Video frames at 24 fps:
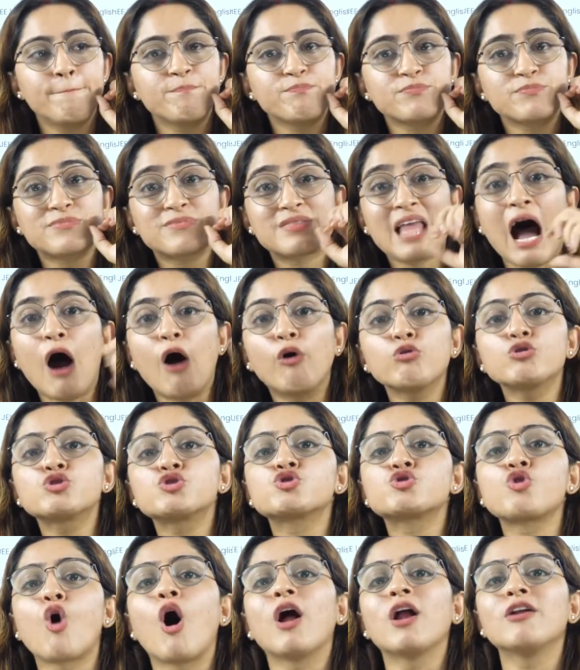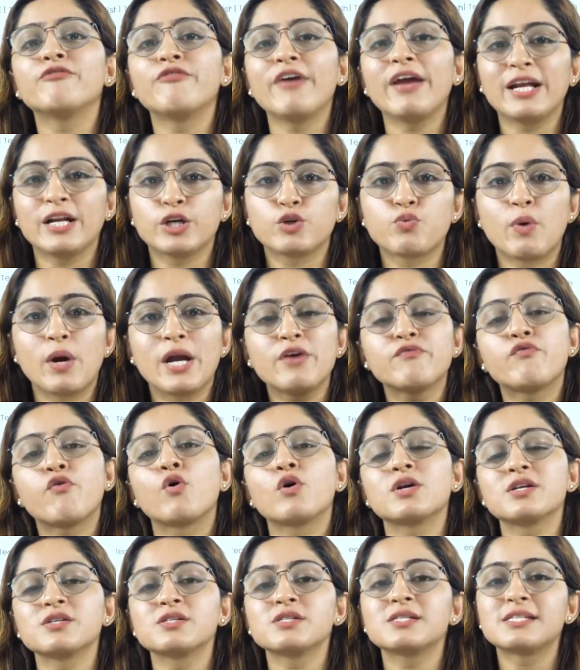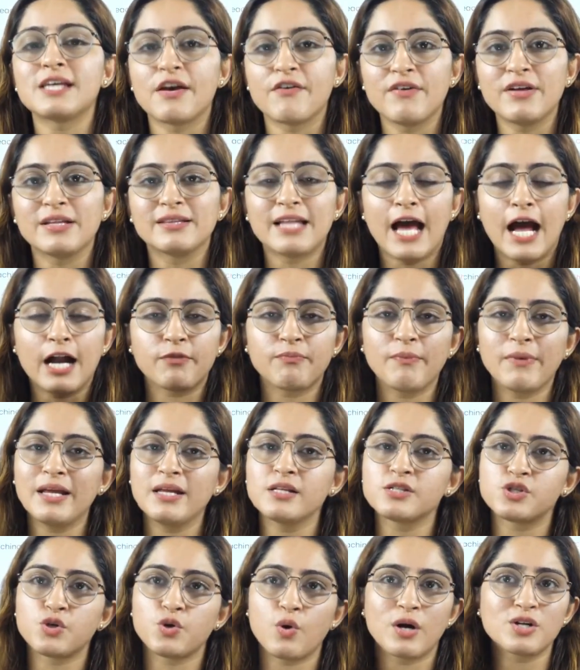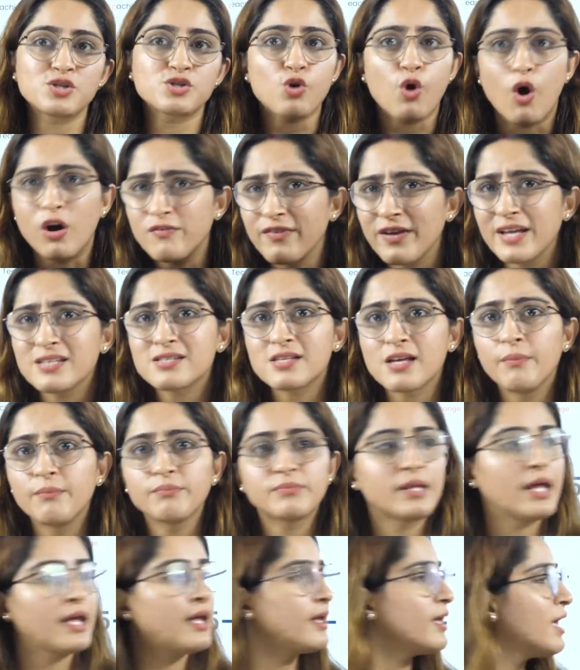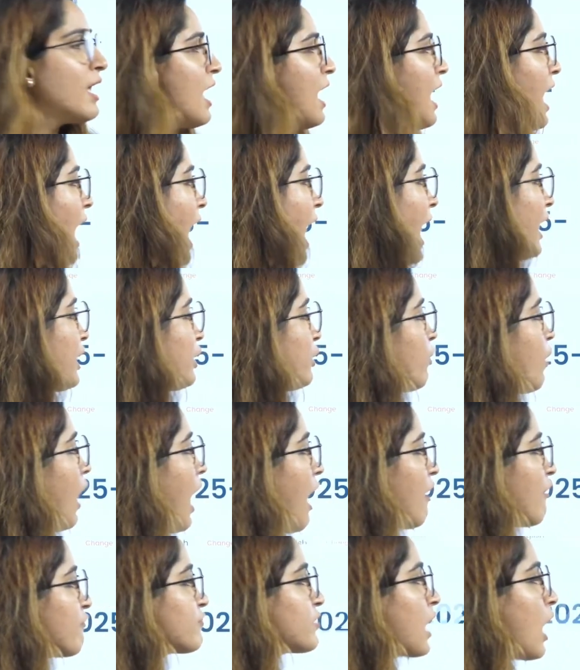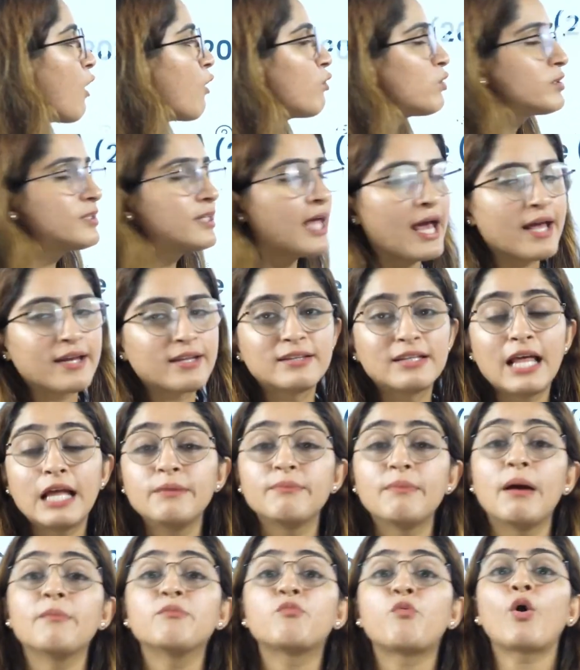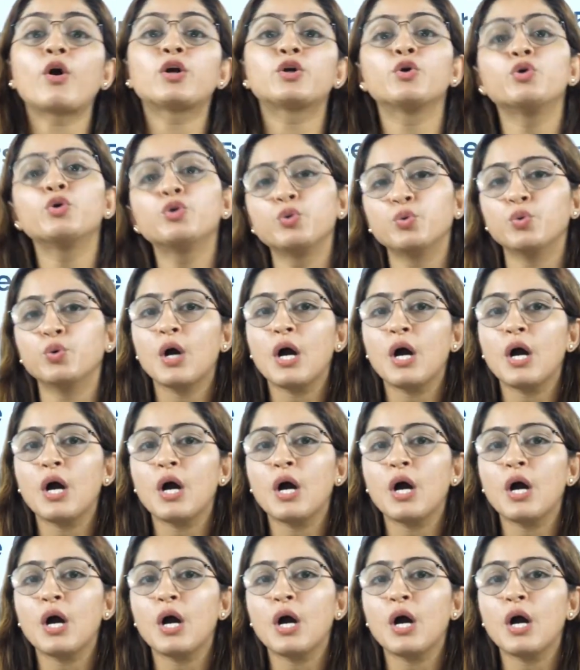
doubt solving 24/7. That means you are solving something and you have doubt there. Then ma'am, what to do?